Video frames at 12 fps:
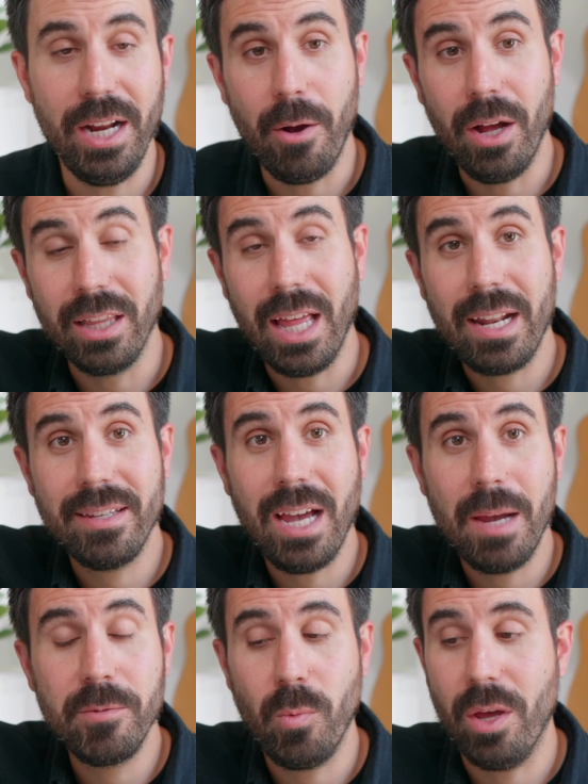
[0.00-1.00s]
Now, a lot of
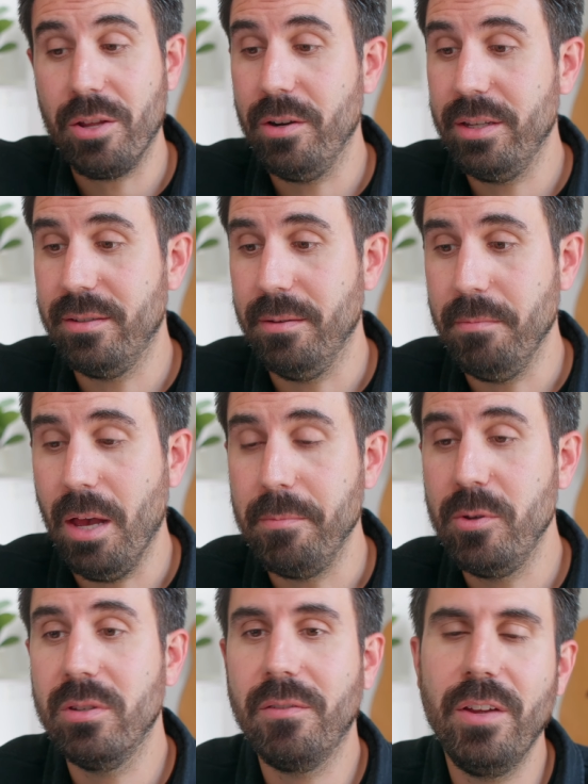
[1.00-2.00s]
times, whether it's a
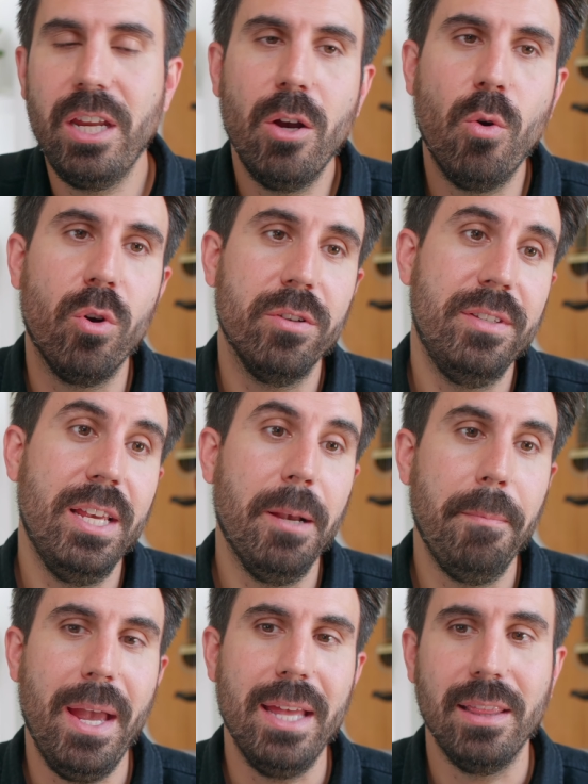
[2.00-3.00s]
music video or seeing a
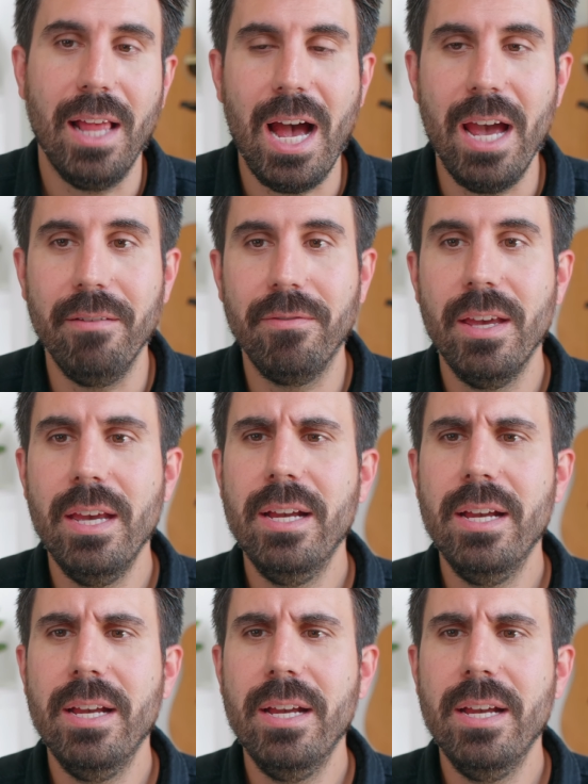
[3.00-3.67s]
band live,